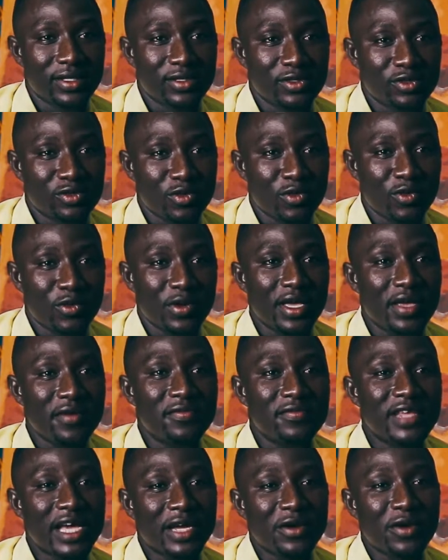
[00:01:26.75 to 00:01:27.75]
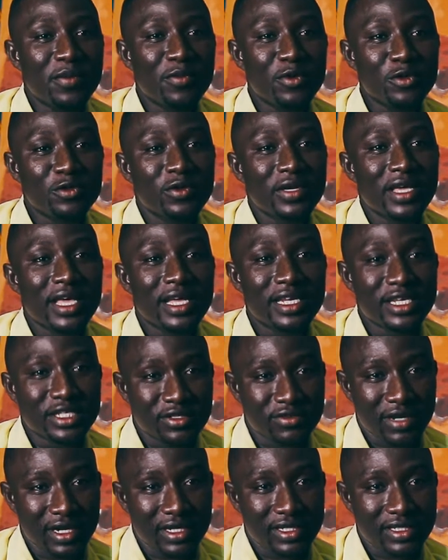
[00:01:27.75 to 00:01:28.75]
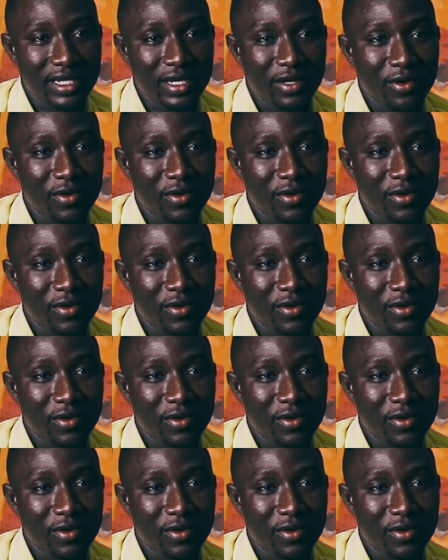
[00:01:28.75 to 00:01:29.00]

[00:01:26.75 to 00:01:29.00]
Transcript: So if they are not able to get the structure